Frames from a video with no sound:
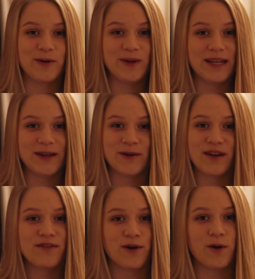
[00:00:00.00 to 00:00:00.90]
really
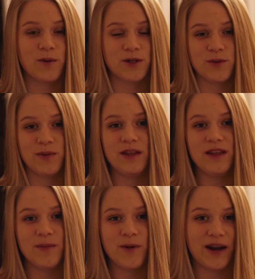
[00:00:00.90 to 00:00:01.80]
looking forward to
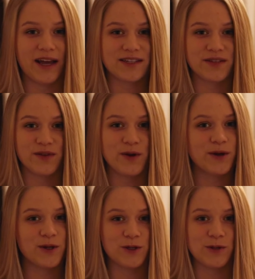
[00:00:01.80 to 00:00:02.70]
be more active here
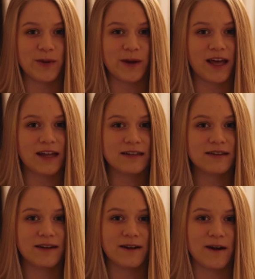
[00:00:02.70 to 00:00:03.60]
on YouTube
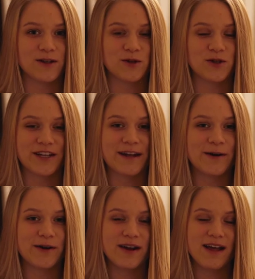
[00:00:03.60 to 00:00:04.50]
again, to
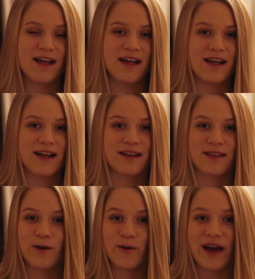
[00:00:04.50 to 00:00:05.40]
share
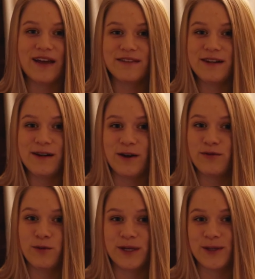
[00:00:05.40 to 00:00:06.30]
the arrival
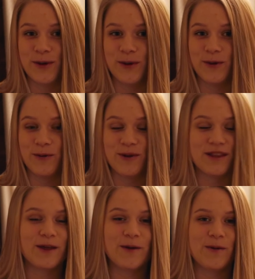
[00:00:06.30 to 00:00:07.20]
of winter
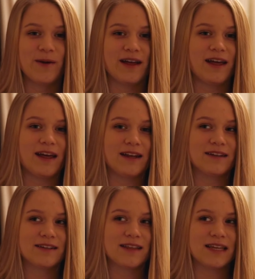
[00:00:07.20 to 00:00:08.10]
with you
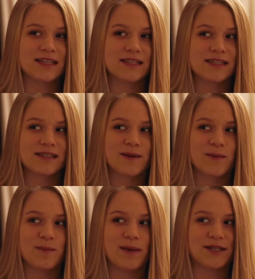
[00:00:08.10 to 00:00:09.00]
and this
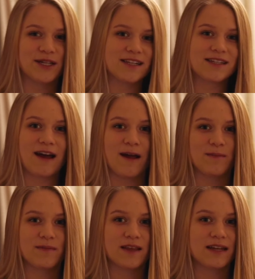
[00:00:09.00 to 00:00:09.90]
magical
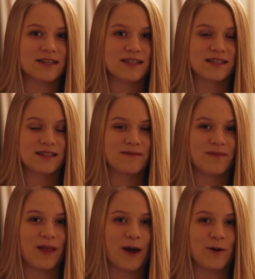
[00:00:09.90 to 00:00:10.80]
time that is
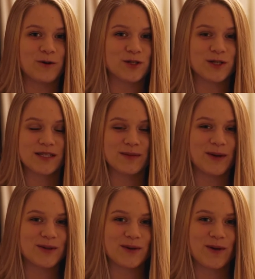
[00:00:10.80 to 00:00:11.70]
now just
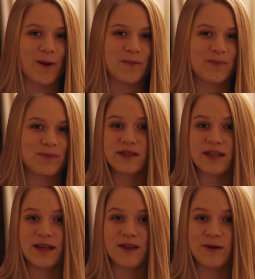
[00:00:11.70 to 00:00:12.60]
about to come.
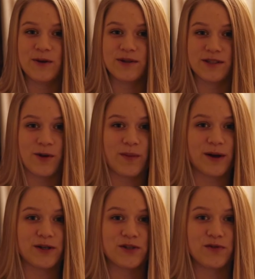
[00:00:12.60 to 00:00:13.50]
Thank you so
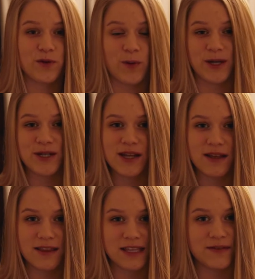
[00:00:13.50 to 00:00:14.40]
much for
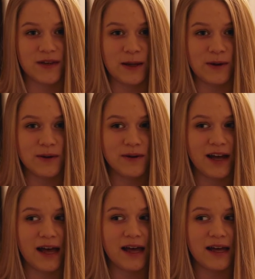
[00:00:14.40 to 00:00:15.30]
watching this video,
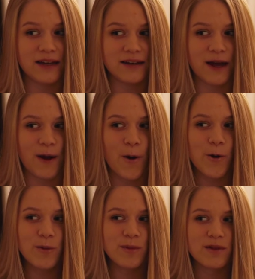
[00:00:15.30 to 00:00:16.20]
and I
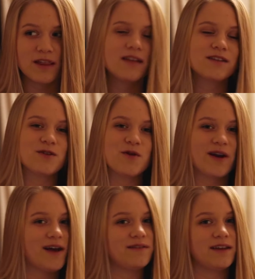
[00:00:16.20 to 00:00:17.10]
hope that you're
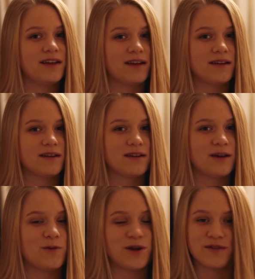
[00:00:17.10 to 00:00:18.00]
having
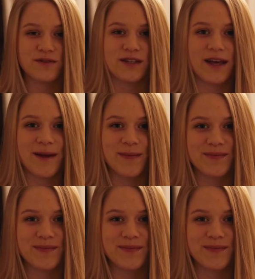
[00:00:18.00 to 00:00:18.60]
a wonderful day.